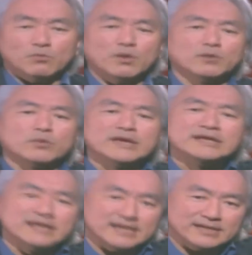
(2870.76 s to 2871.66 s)
What we
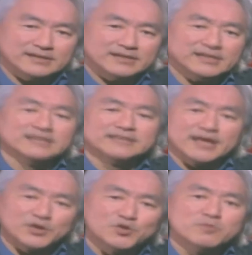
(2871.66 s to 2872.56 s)
need is
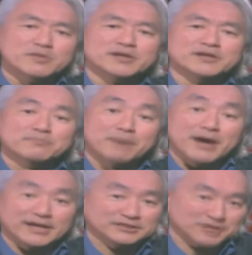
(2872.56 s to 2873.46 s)
a human
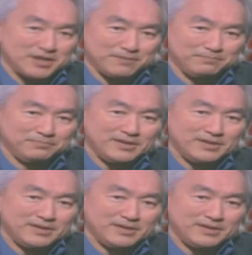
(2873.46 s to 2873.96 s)
body shop.